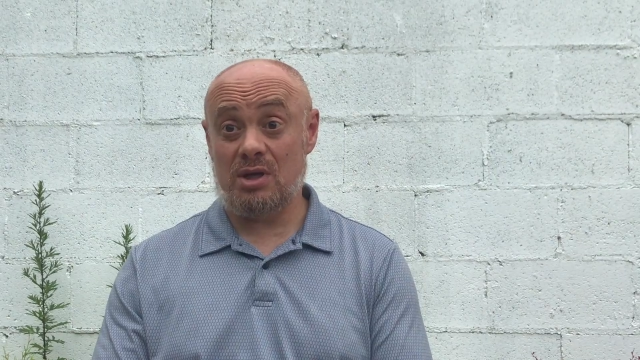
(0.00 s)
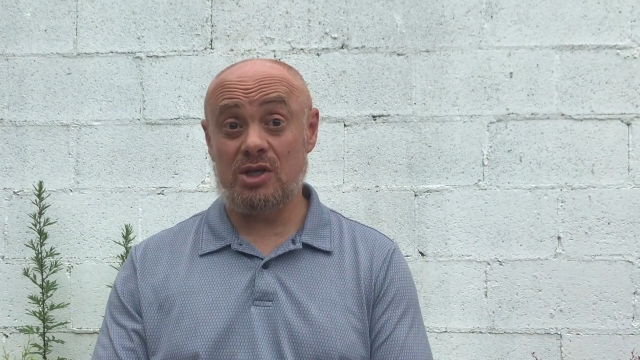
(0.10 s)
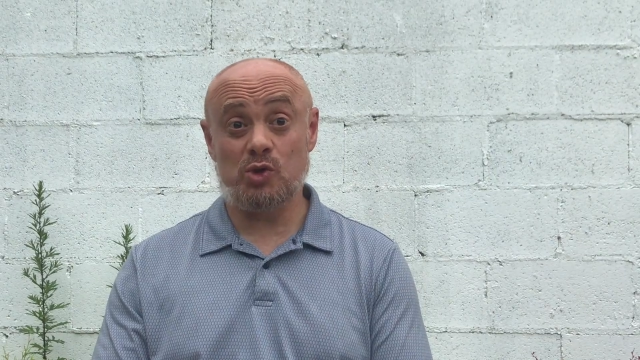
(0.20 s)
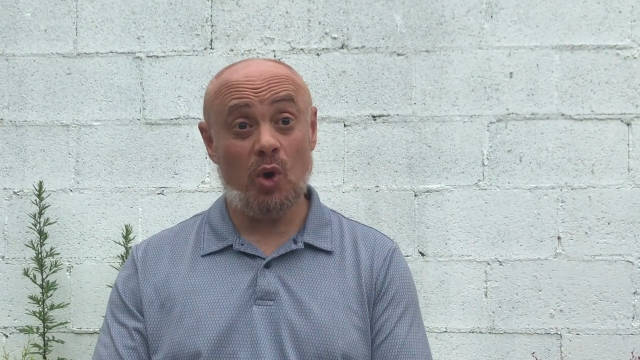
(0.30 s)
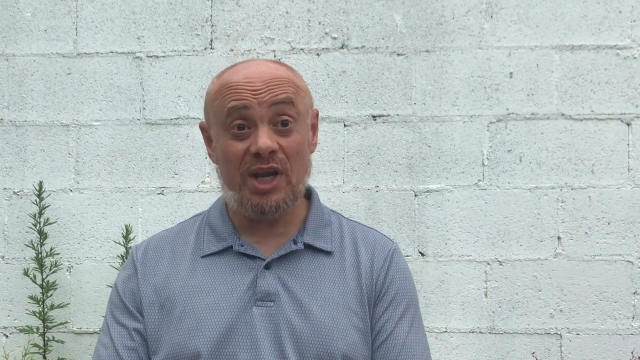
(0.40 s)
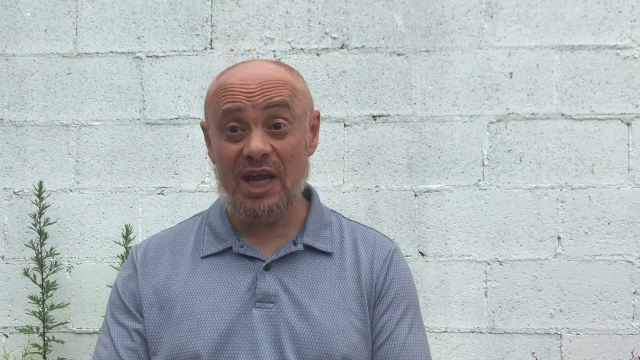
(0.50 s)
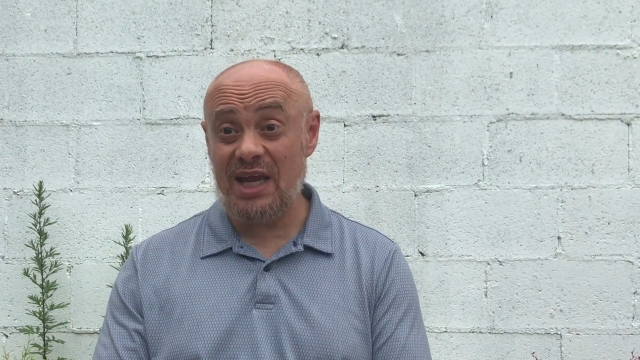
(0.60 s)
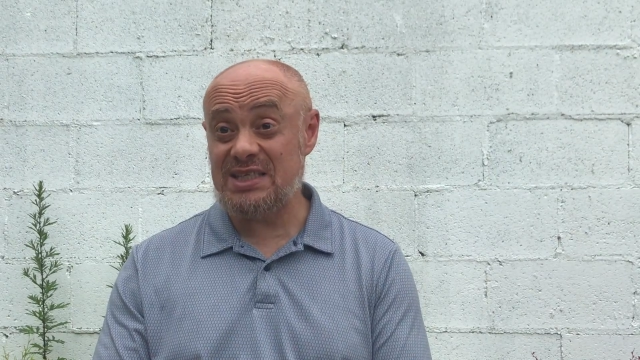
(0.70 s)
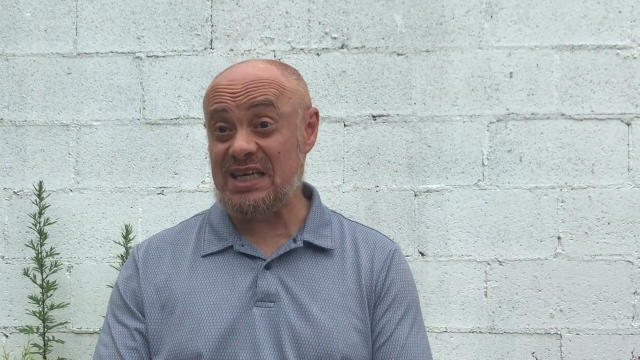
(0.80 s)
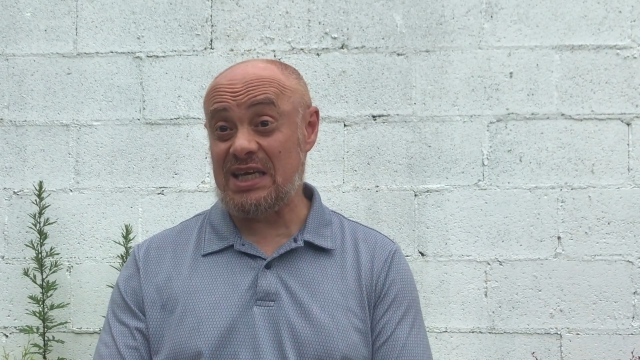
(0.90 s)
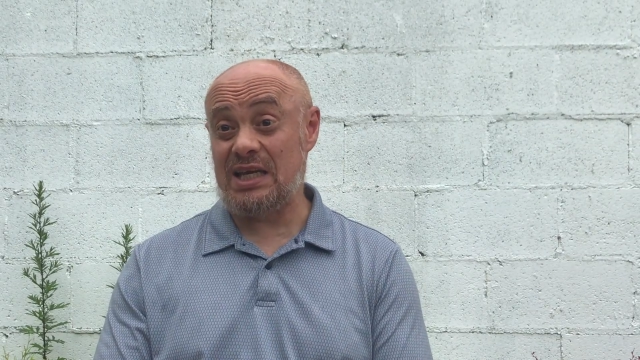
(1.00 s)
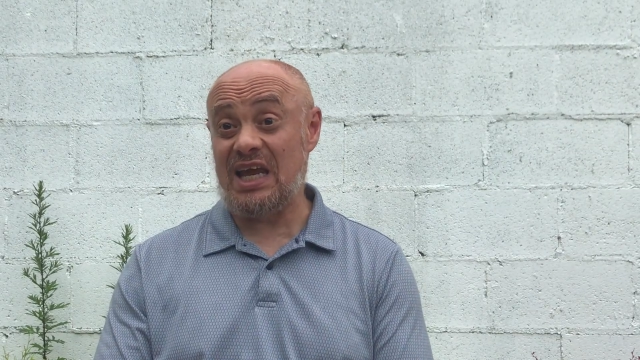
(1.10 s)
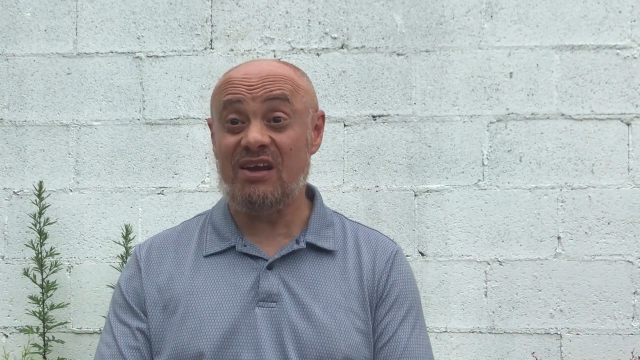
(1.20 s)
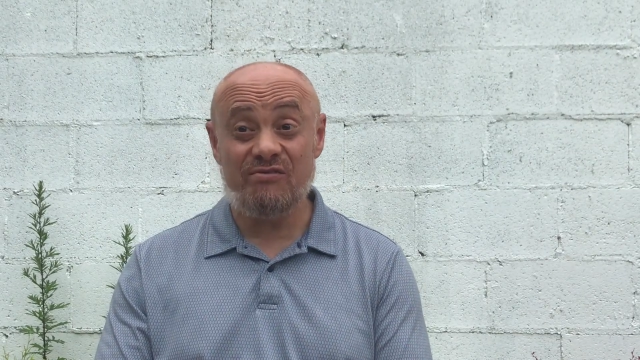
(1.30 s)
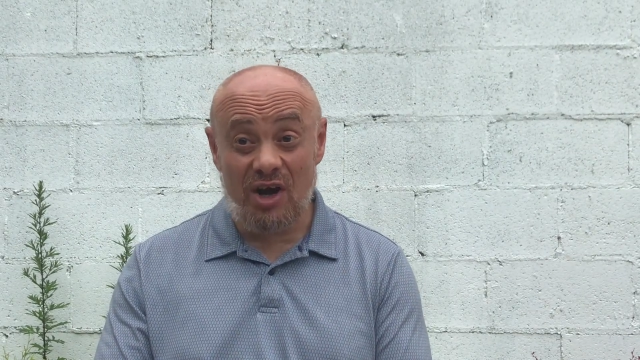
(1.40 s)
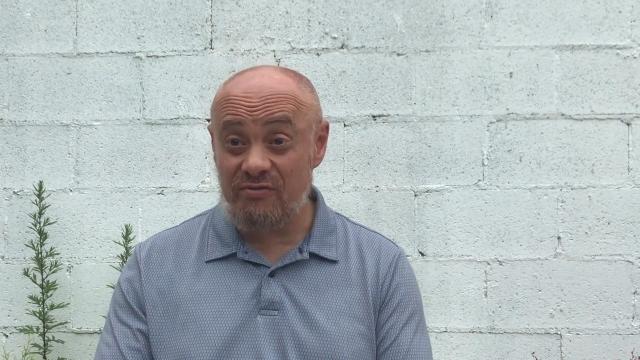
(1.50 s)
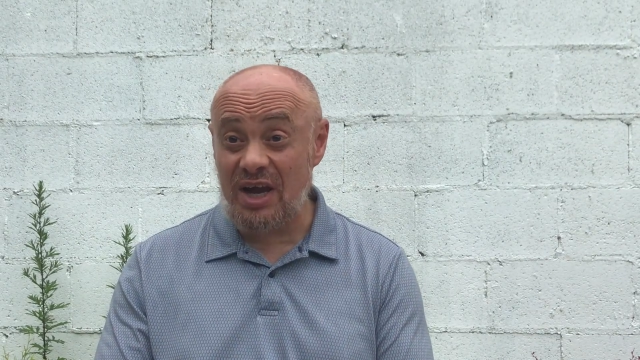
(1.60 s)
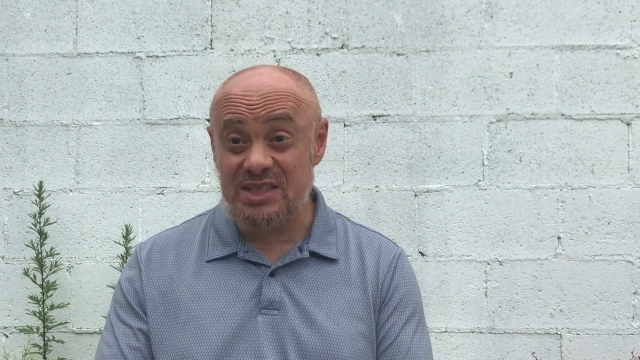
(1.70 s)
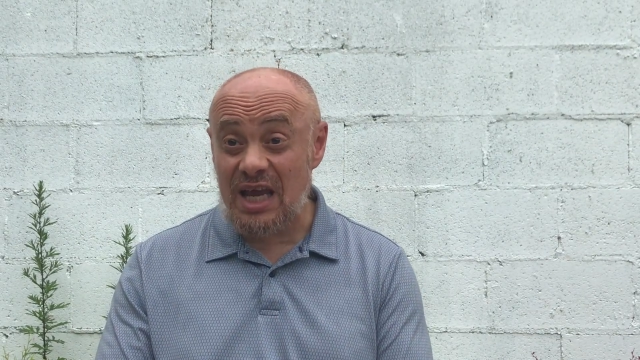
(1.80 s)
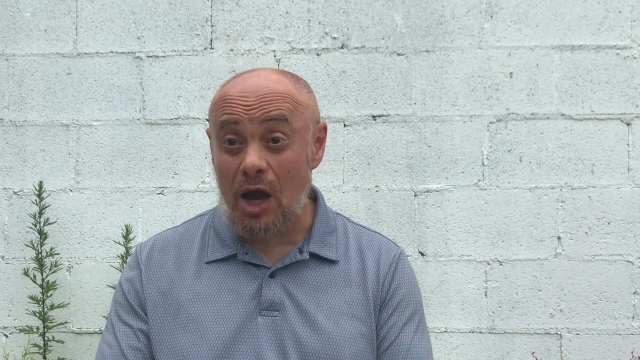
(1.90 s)
in 2018 in
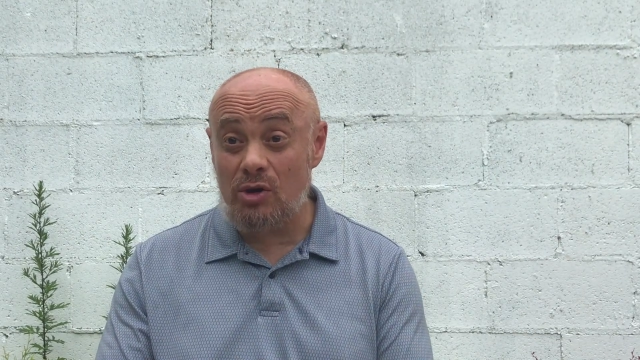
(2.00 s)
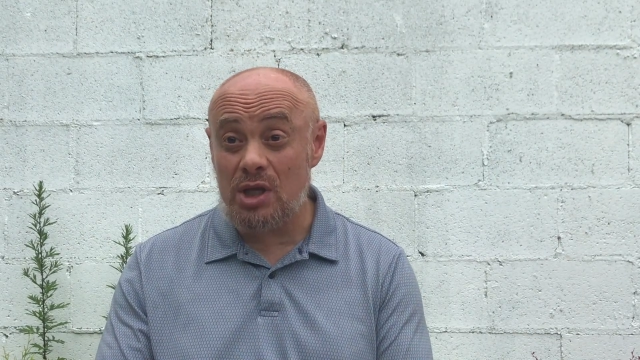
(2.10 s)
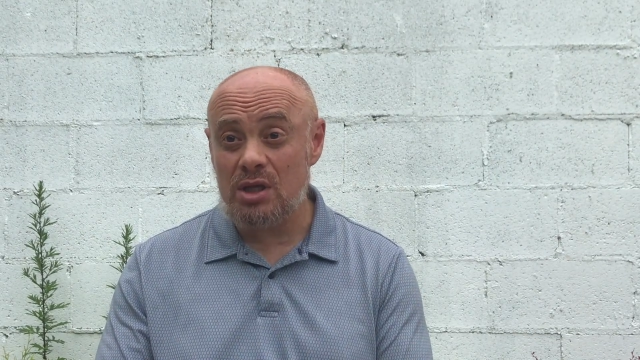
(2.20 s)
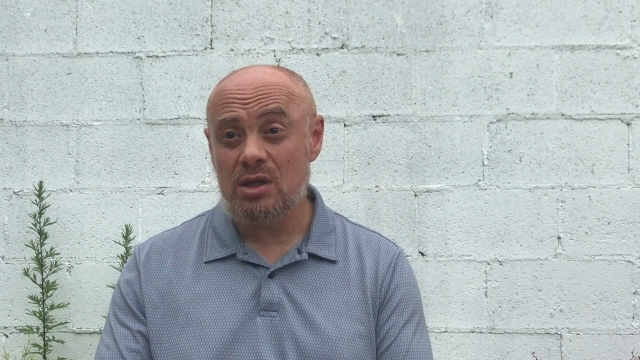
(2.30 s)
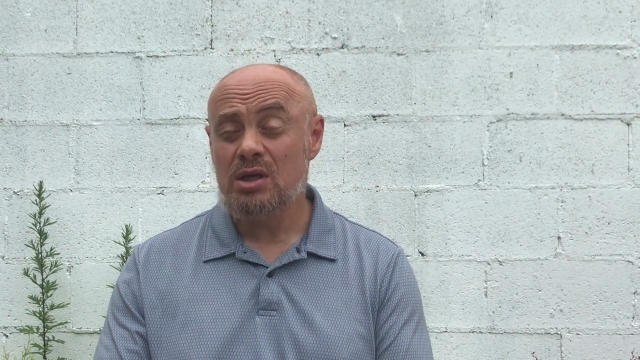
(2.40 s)
Fairfax County.